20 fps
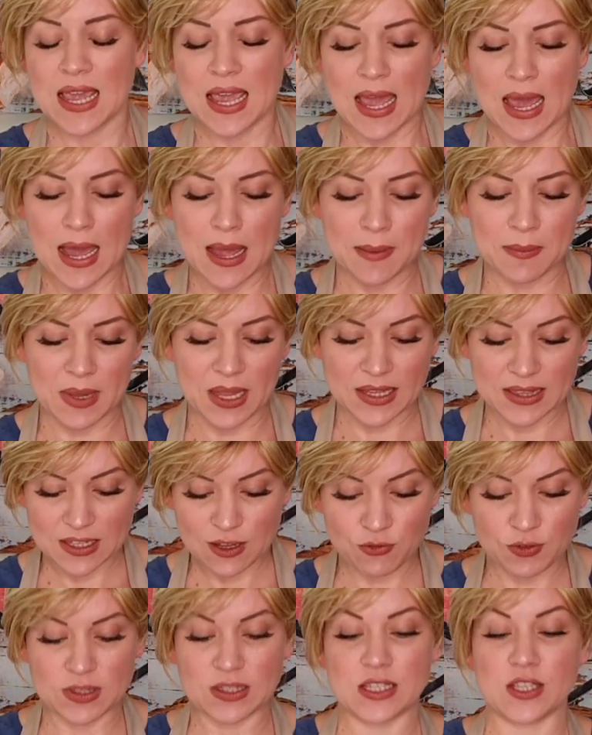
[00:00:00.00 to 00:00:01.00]
And
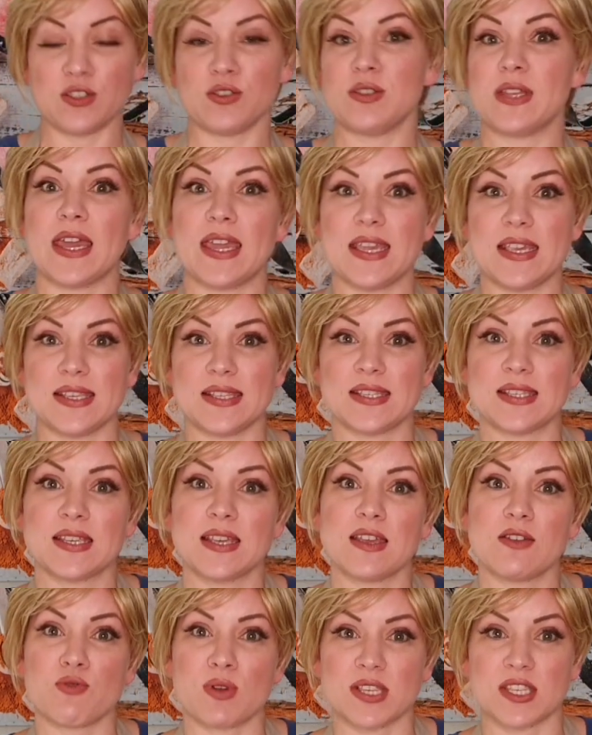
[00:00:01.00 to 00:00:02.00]
definitely today's
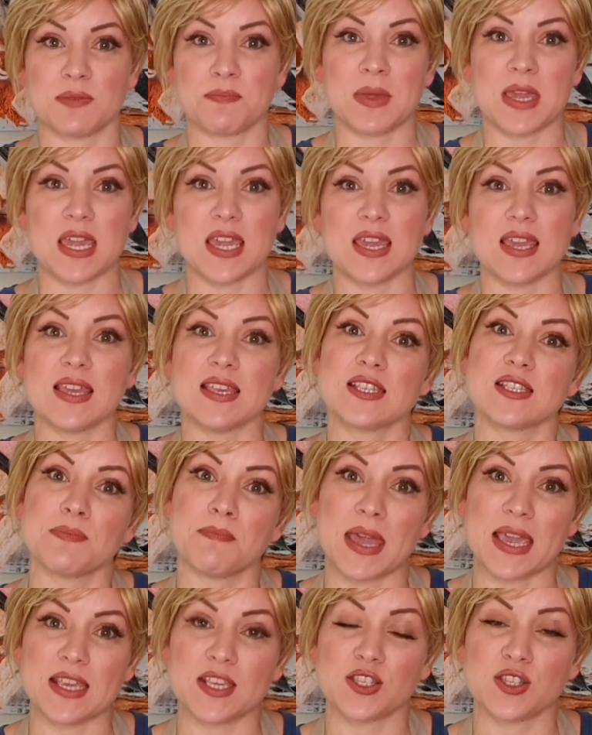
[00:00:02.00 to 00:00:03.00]
recipe is
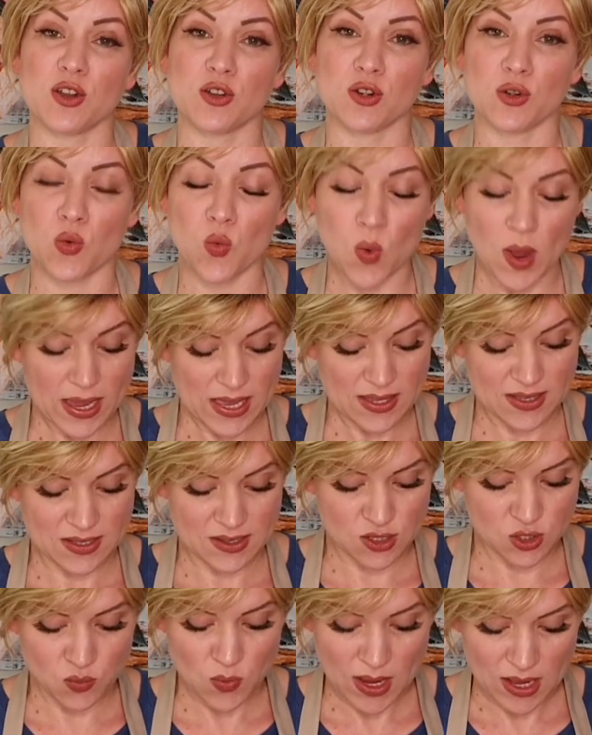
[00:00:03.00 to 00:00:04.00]
based on weights
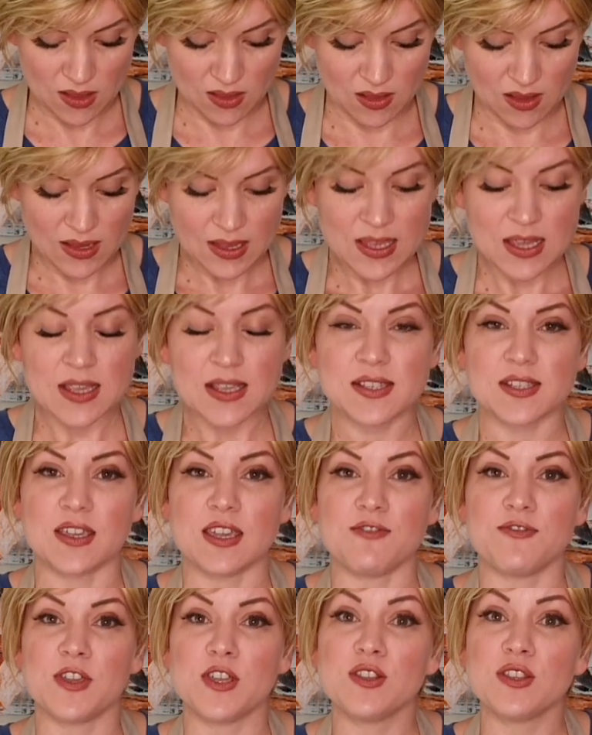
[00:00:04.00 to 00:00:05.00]
as well. So
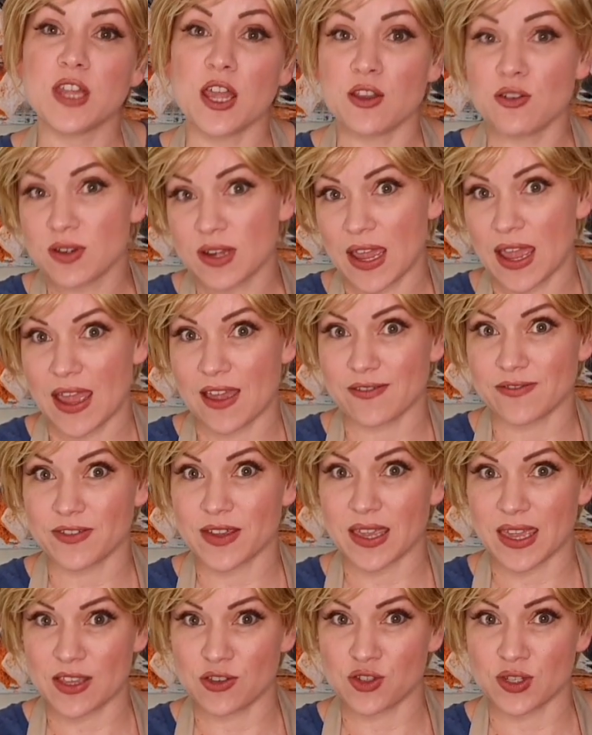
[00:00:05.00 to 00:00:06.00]
if you don't have a
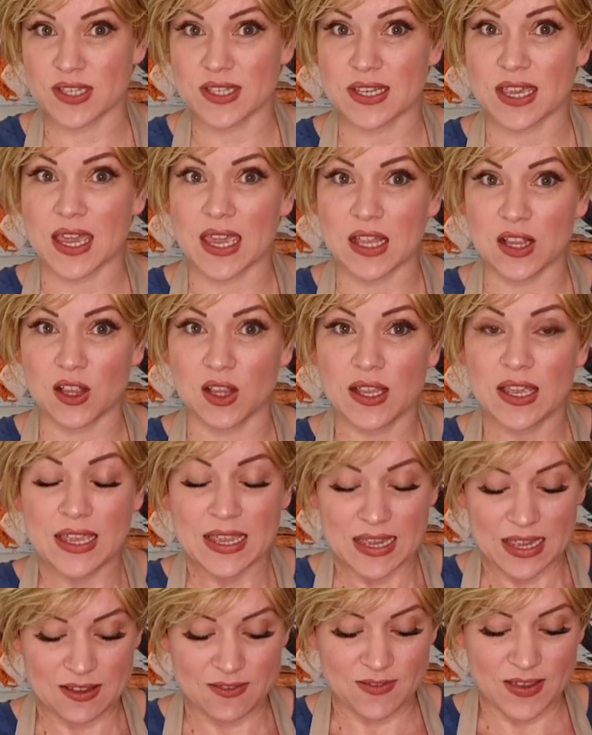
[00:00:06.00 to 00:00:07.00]
kitchen scale,
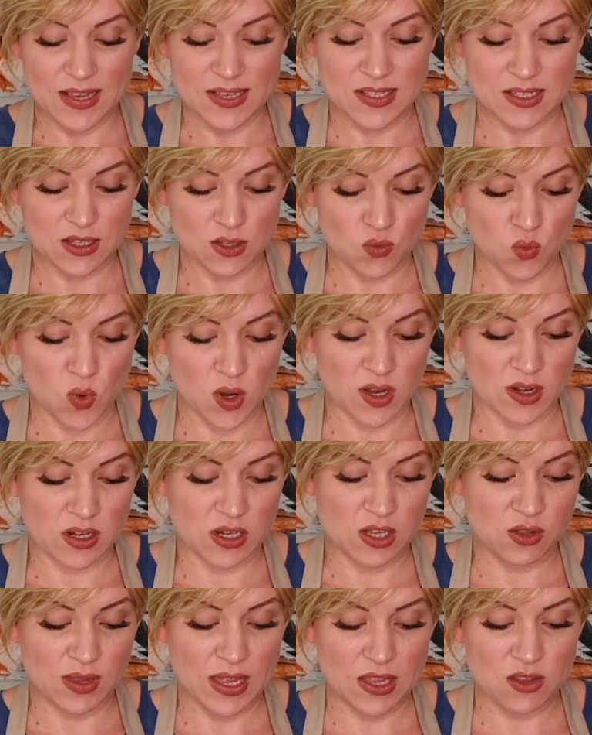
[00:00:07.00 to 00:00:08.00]
invest in one.
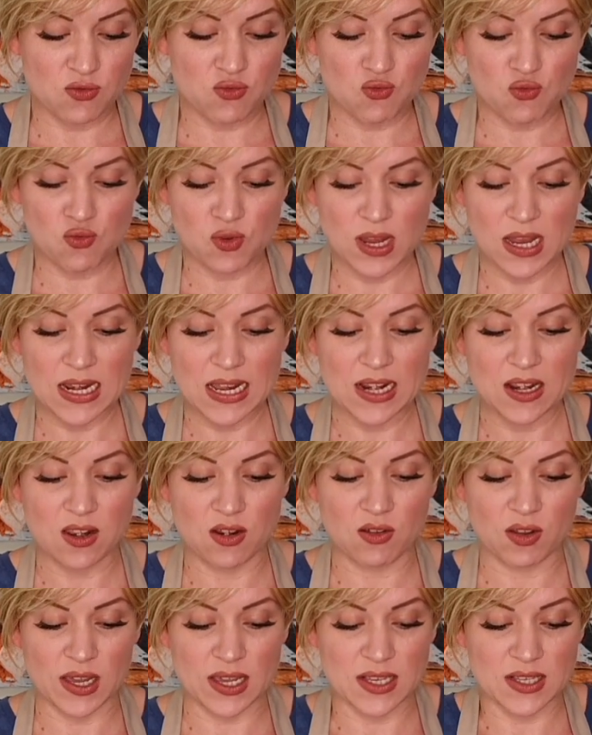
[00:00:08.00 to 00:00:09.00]
You get really
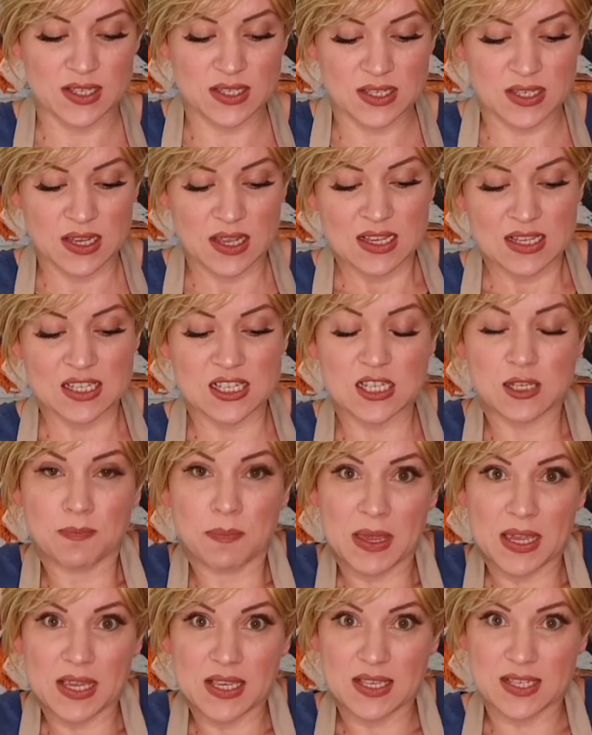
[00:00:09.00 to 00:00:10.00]
nice
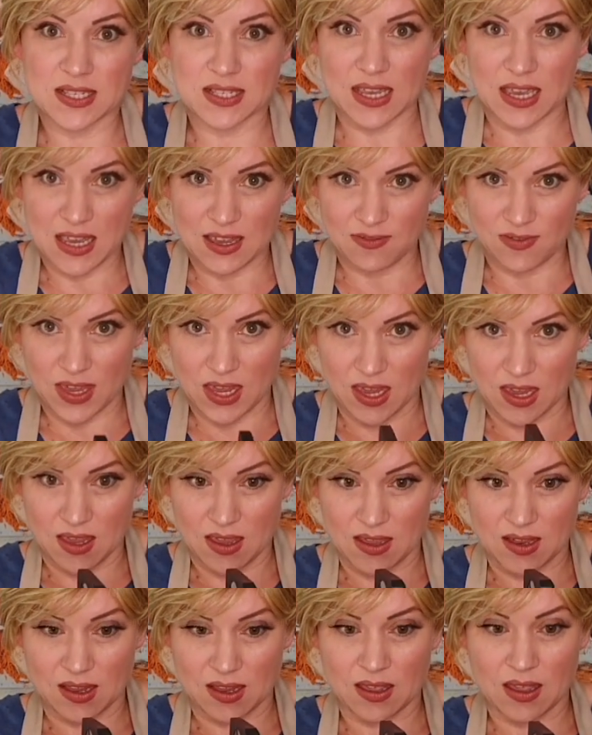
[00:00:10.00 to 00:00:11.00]
space-saving
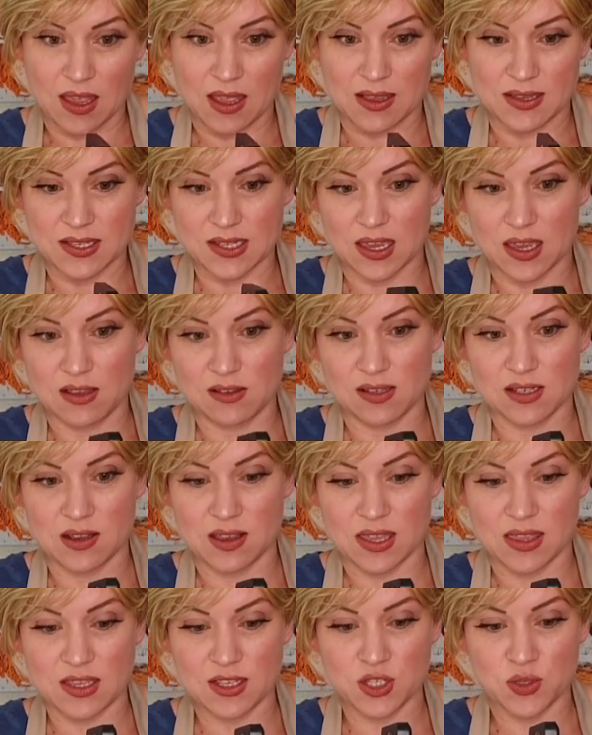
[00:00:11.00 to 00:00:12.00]
scales like
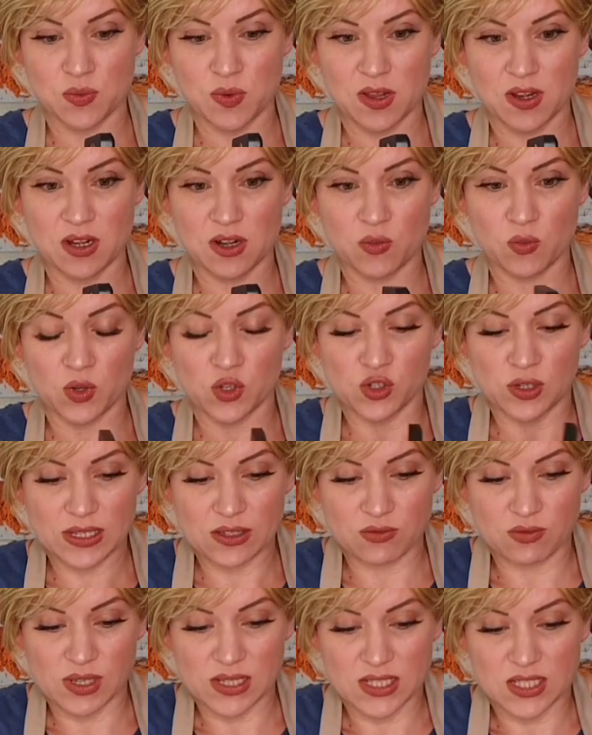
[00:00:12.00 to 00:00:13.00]
this one, which you
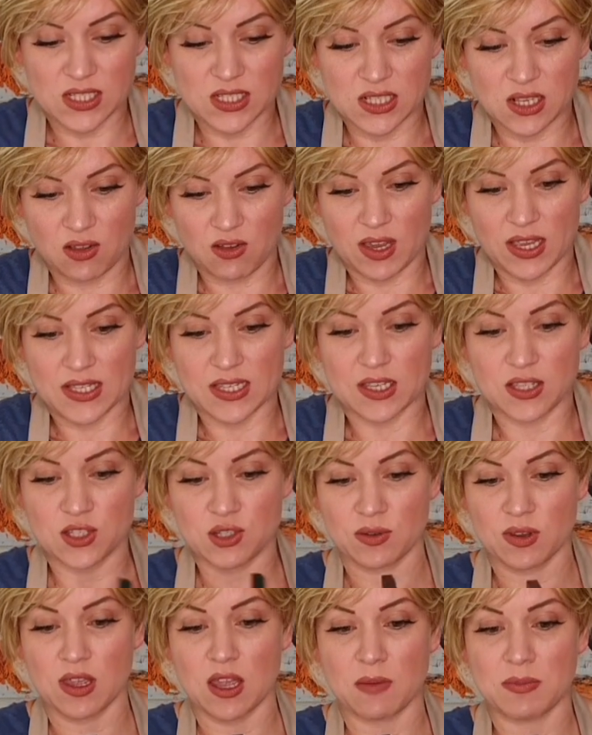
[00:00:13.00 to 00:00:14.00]
literally slide into a
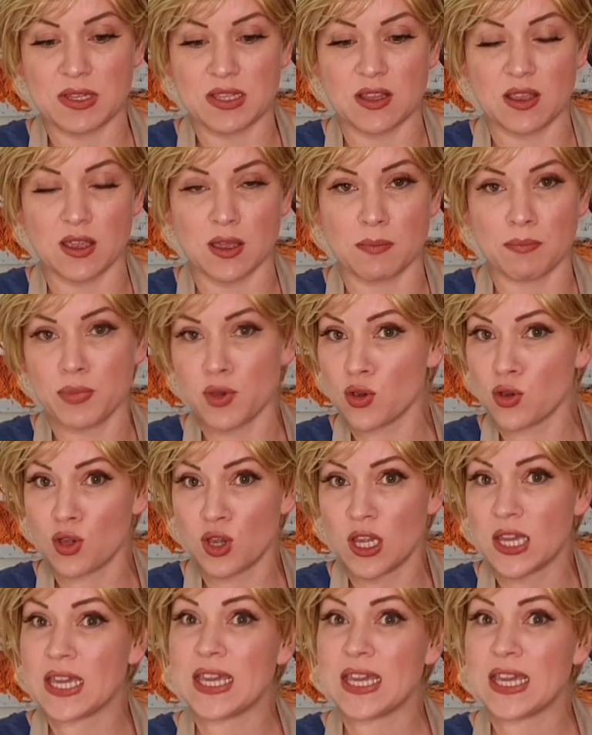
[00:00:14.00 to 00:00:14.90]
cupboard like a book.